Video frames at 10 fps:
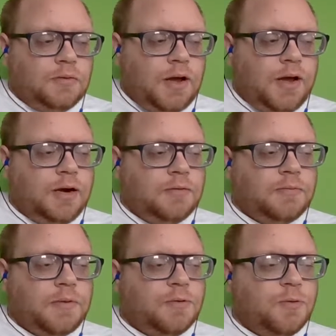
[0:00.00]
I don't
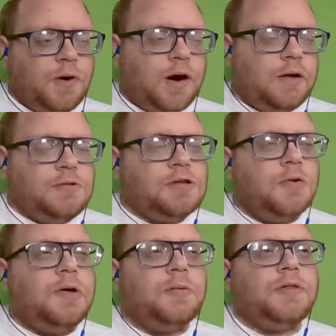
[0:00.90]
remember where I was
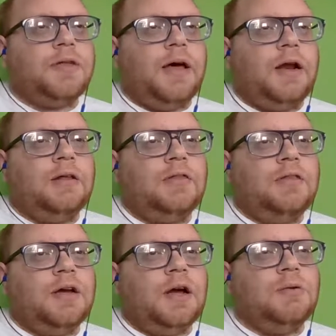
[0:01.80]
going with that. I
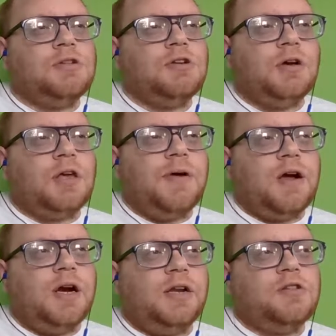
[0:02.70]
think I was talking
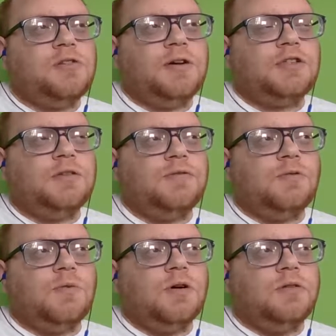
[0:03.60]
about kind of the structure of the
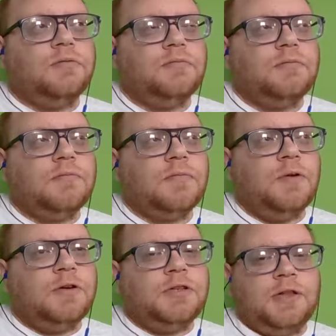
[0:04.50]
world,
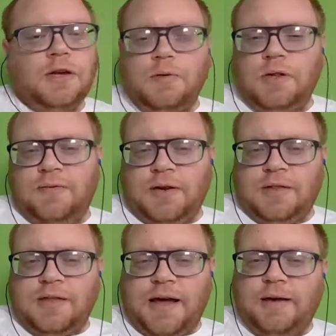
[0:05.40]
which I think we'll leave it
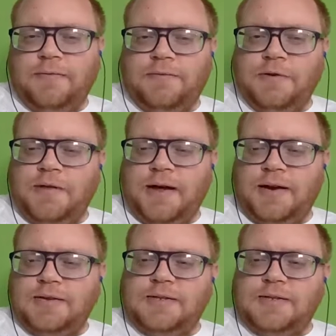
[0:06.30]
at that for that,